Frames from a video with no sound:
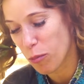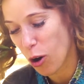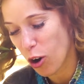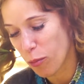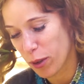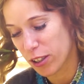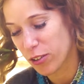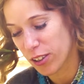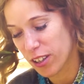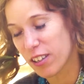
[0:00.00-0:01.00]
a
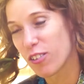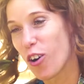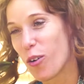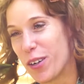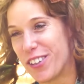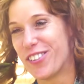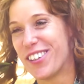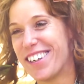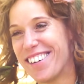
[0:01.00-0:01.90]
mockumentary than a documentary.